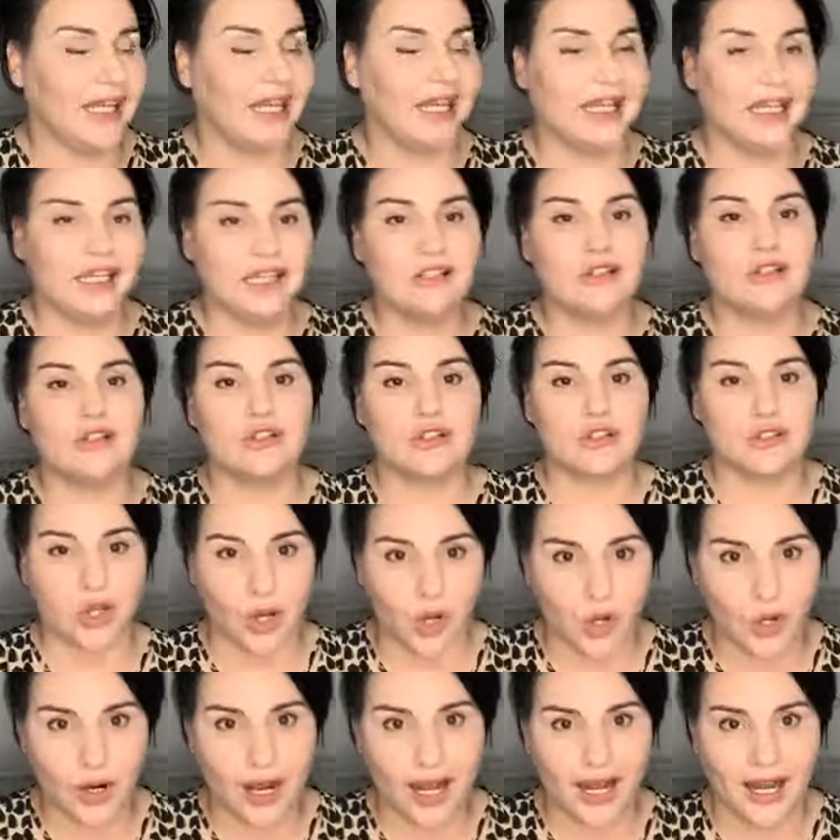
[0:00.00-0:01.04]
It is
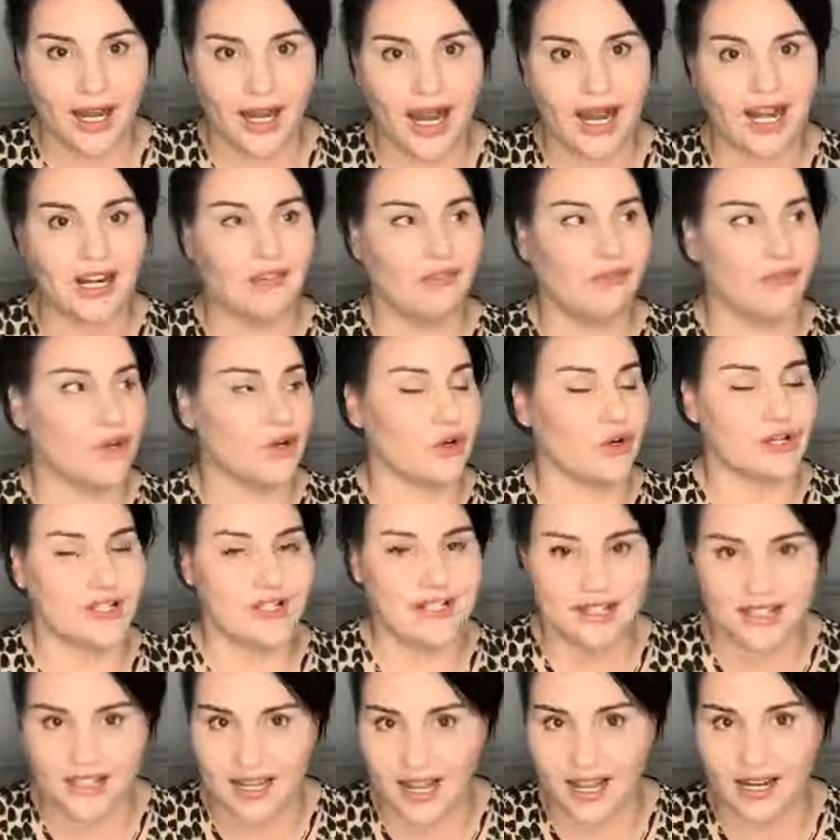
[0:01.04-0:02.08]
so hard if you're a
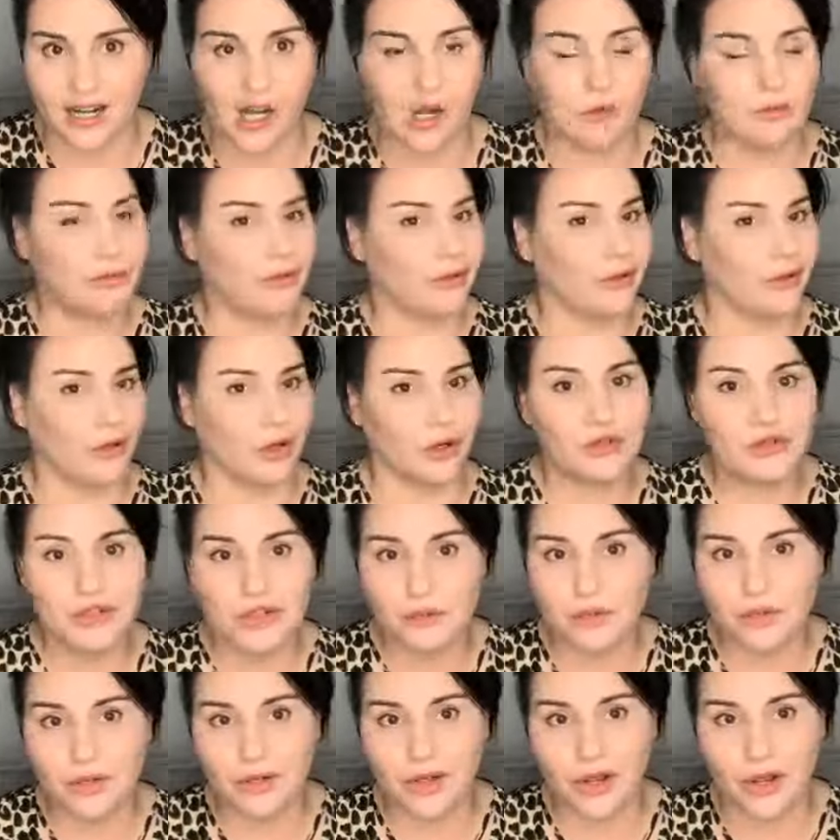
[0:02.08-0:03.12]
startup or an
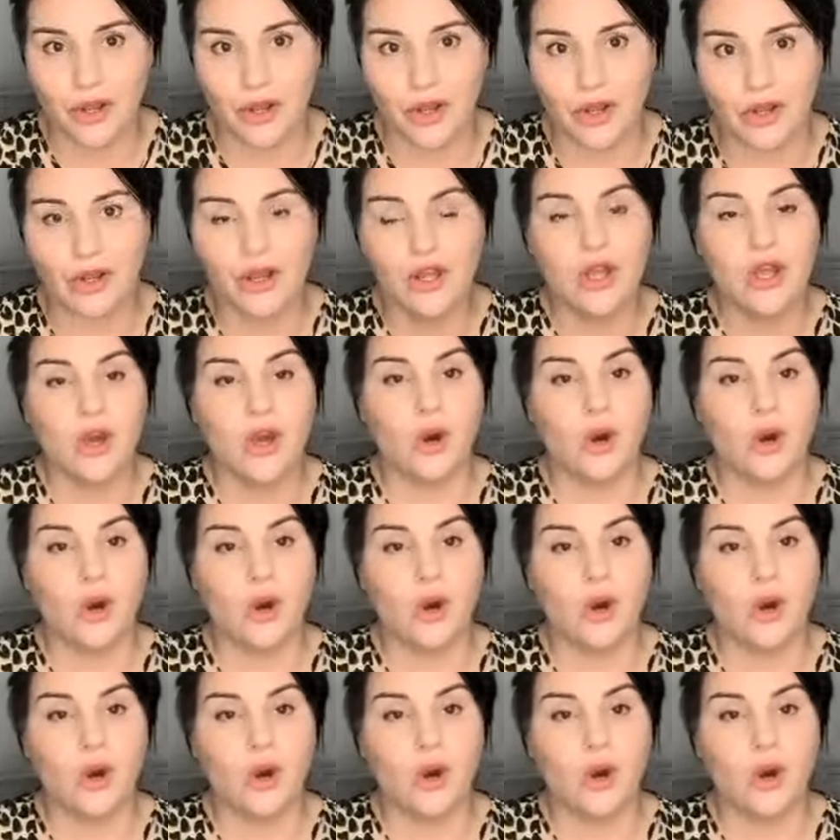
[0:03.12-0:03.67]
entrepreneur